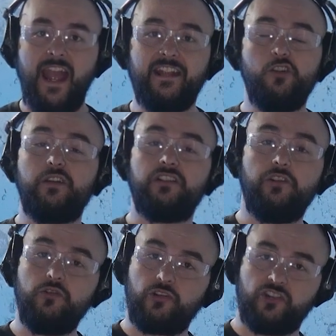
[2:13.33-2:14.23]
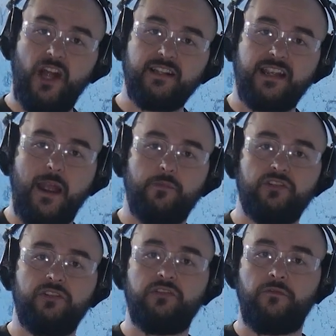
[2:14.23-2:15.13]
and you can use your shot
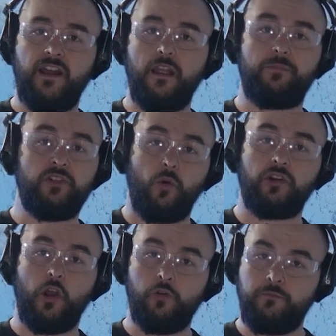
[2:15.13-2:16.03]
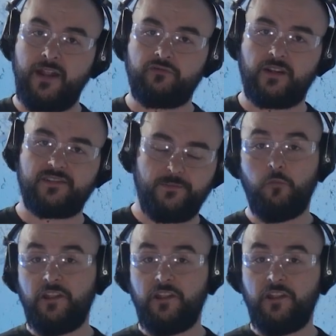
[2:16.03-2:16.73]
timer to develop your own metrics.